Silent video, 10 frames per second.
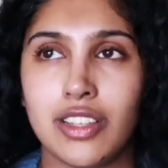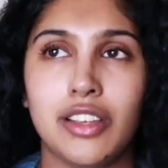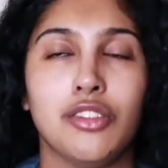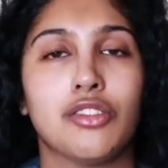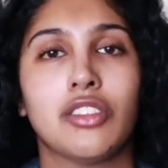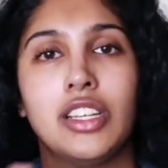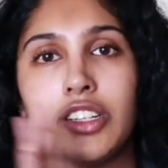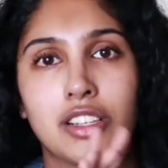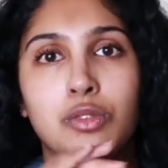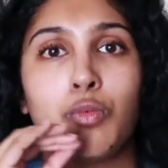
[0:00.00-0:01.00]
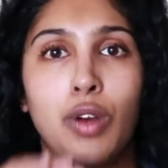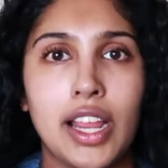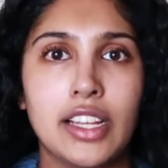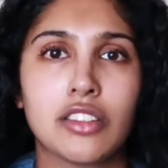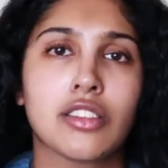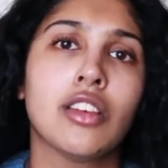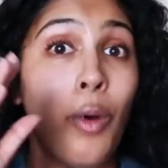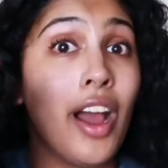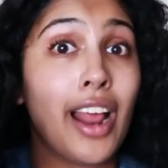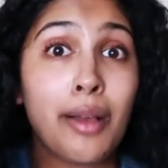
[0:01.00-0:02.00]
I usually just write
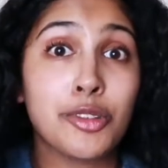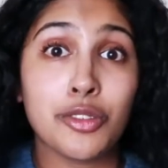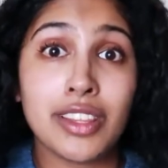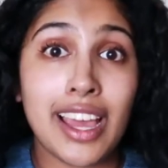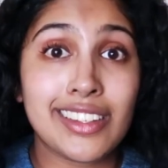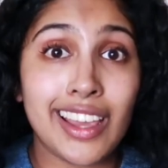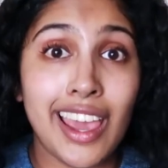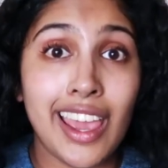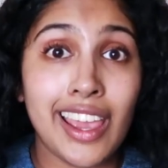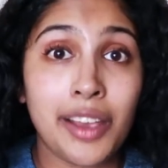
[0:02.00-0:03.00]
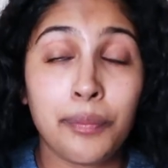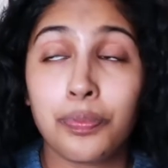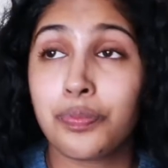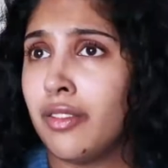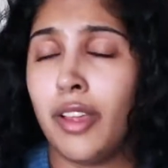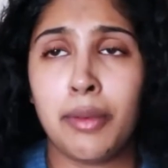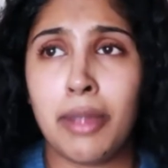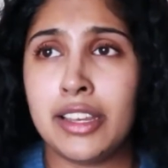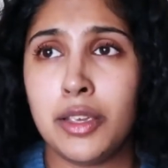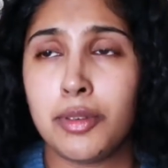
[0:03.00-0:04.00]
what I'm doing that day, like my
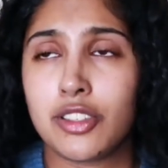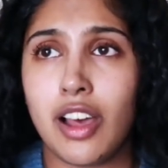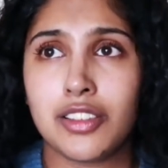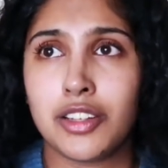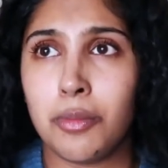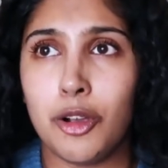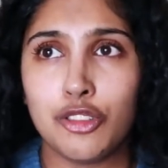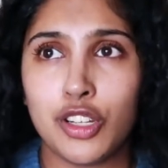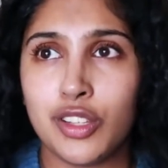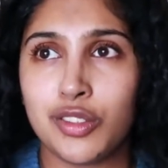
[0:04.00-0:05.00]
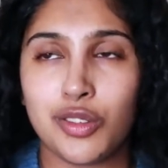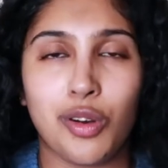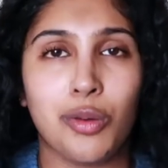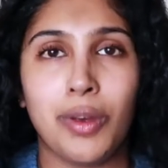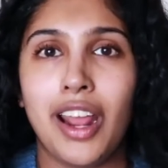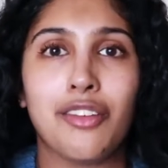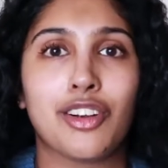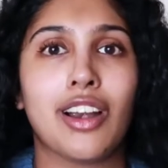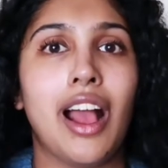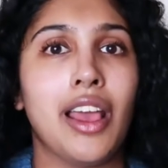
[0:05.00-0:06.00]
deepest thoughts and emotions, or
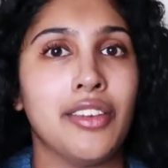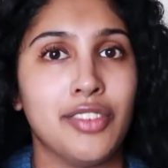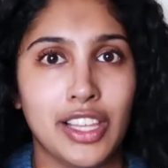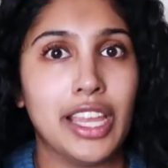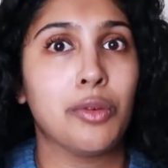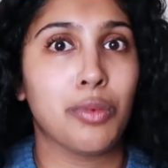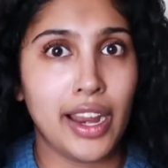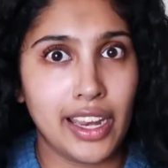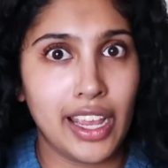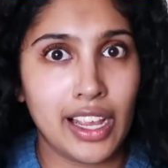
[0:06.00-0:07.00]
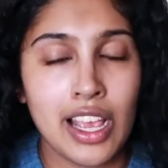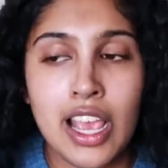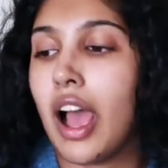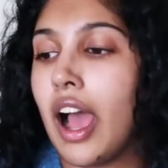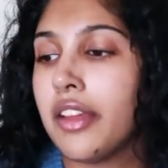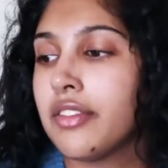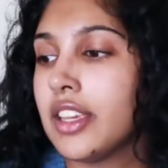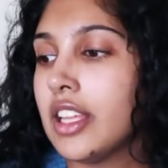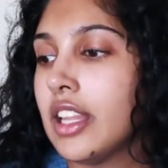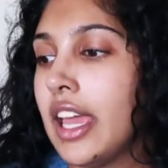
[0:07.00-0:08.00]
whatever I feel like writing. I
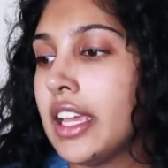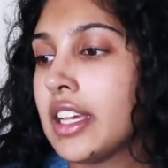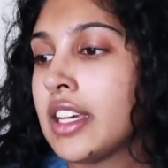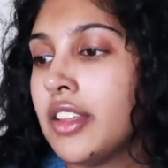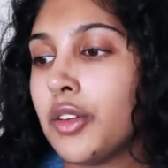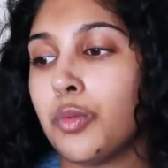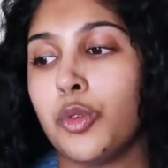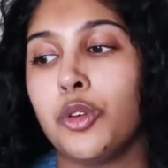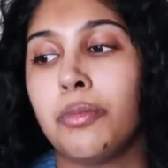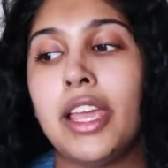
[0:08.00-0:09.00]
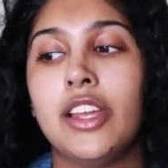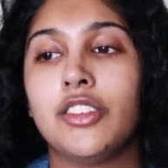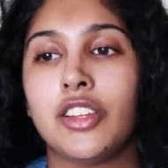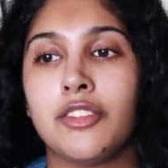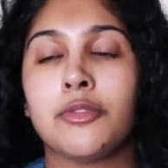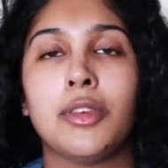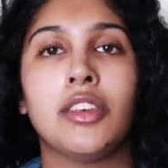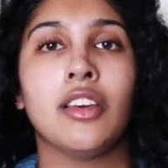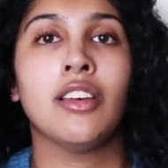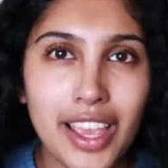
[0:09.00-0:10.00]
feel like the rule page gives
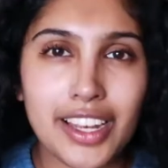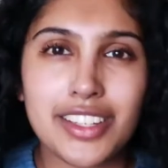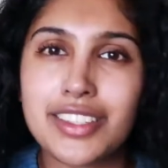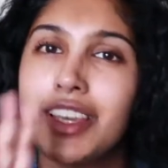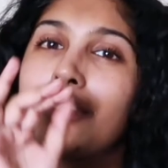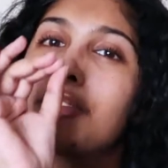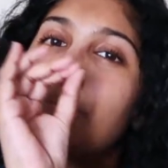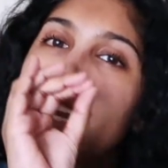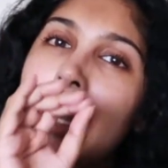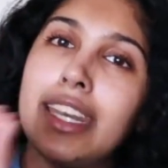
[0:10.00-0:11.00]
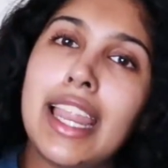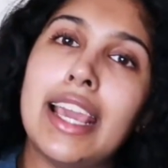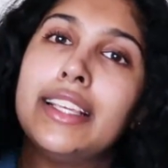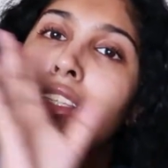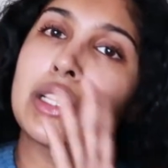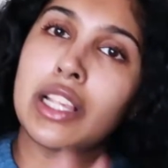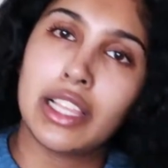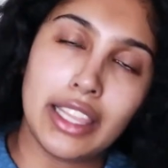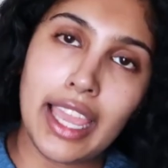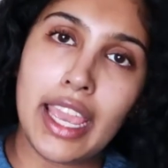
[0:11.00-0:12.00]
me a nice
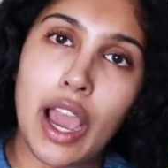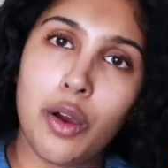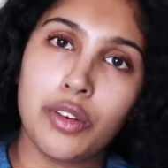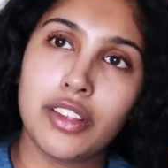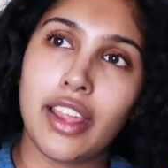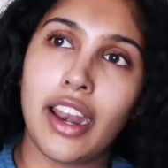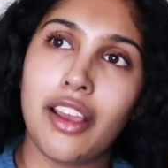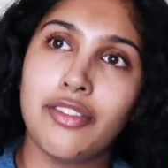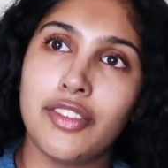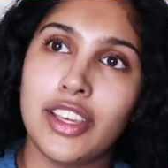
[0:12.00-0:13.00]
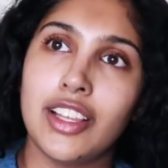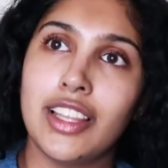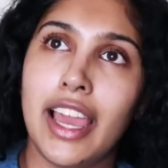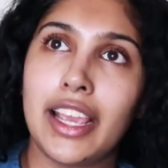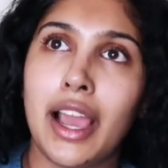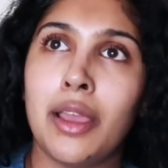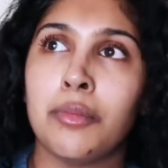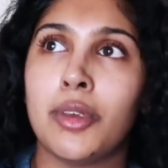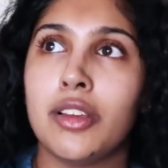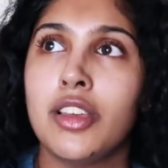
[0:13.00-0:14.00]
layout that I feel like
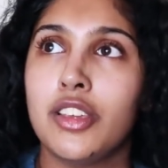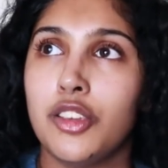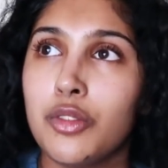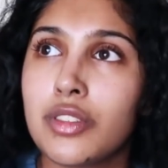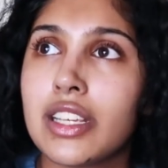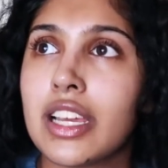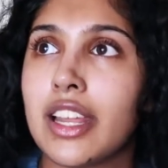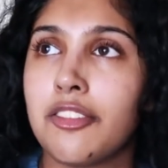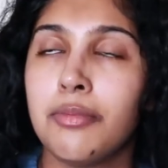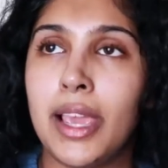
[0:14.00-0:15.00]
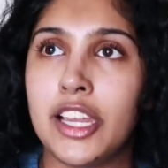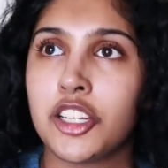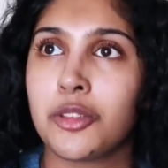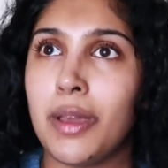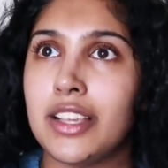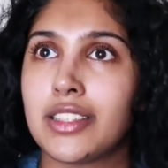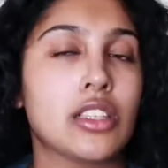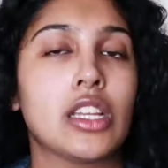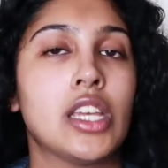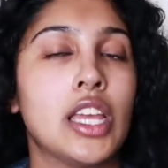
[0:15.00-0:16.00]
I'm using enough page space, because
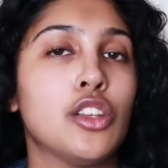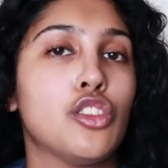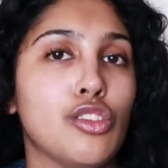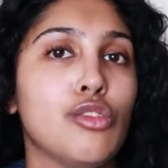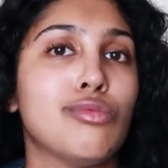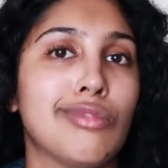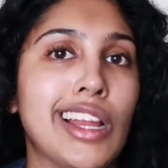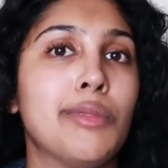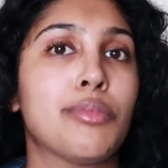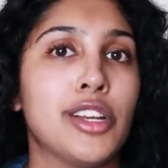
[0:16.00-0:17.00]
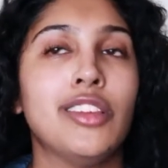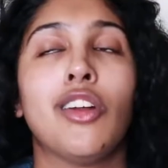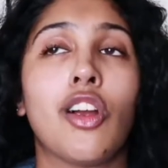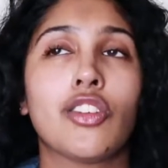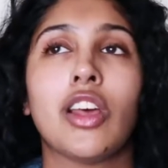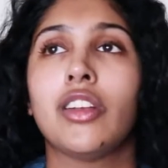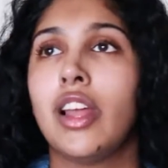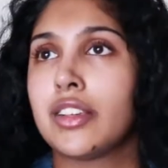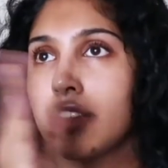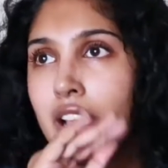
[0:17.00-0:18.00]
I tend to write pretty large
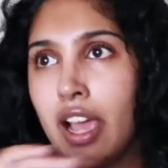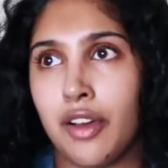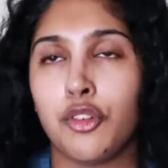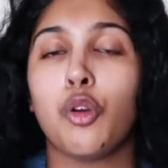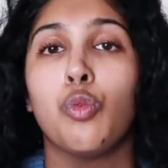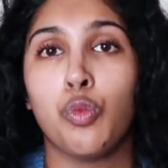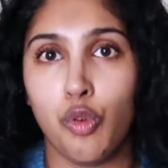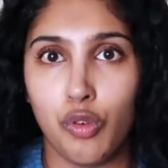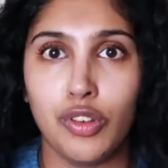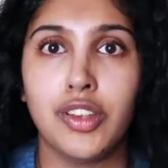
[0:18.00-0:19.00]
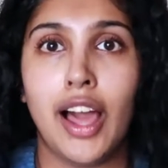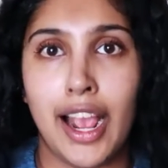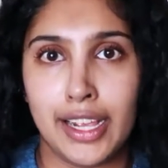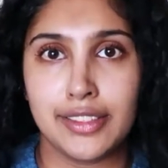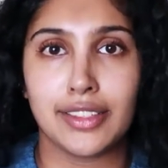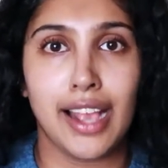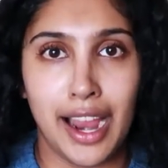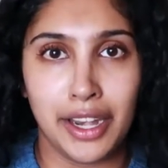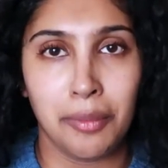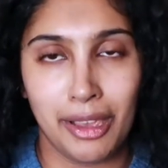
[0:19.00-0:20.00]
unless I have ruled lines
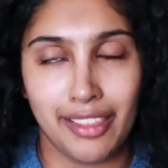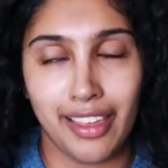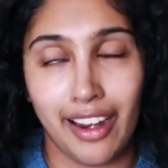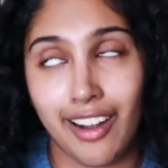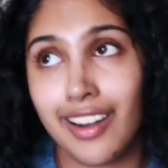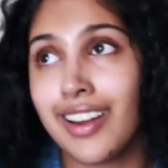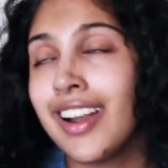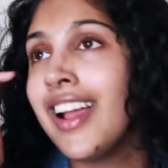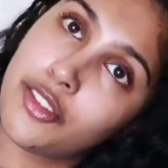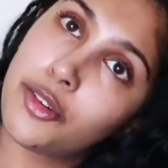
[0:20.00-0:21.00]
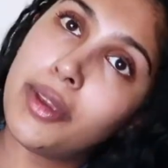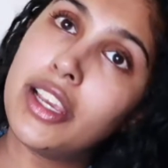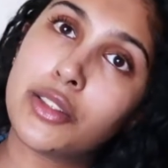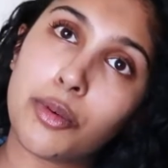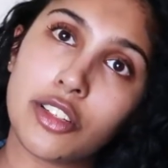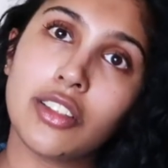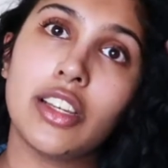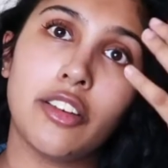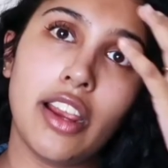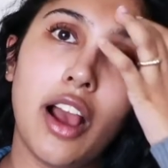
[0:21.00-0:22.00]
guiding me there. For me, it's a personally
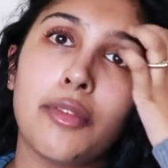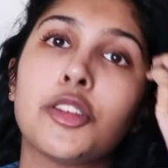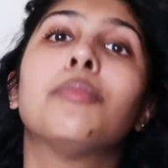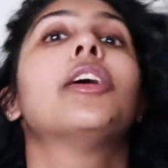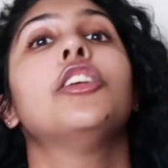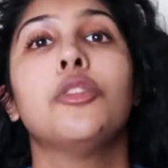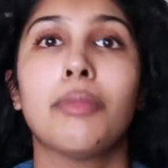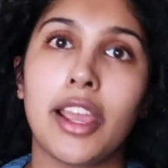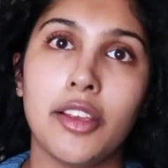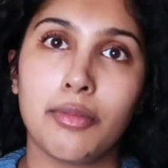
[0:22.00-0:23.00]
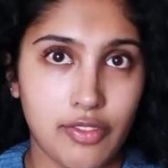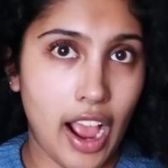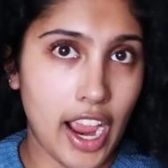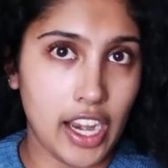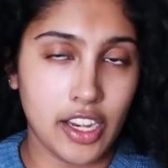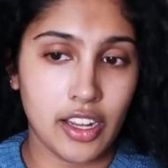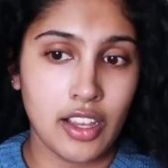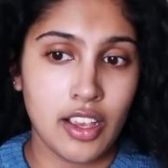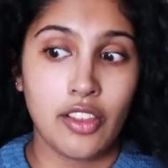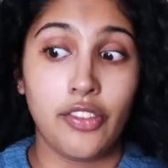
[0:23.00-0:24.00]
great option, but you might find
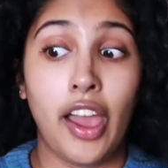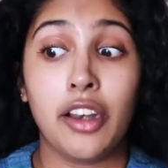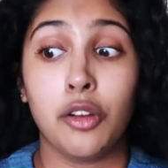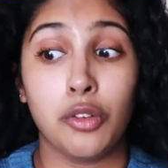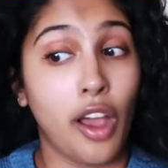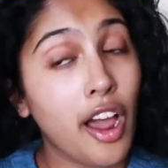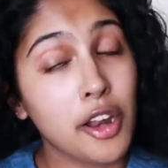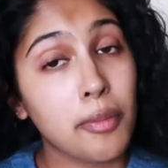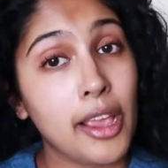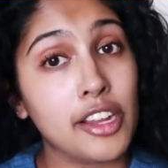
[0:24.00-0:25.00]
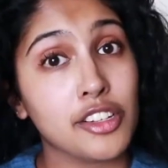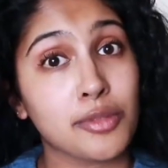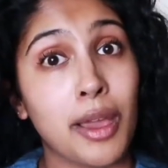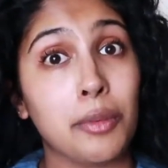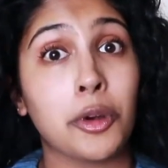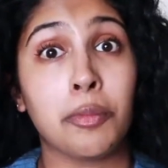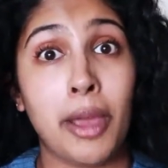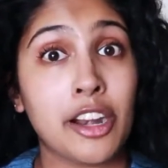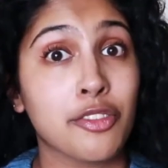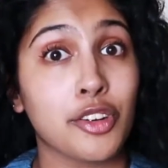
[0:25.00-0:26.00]
that dotted pages might work
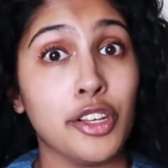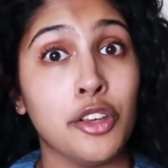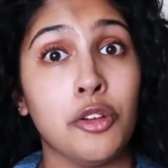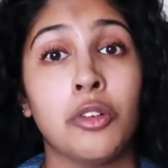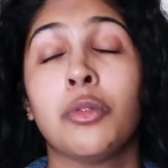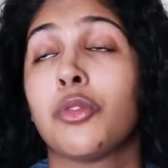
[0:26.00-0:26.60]
better for you.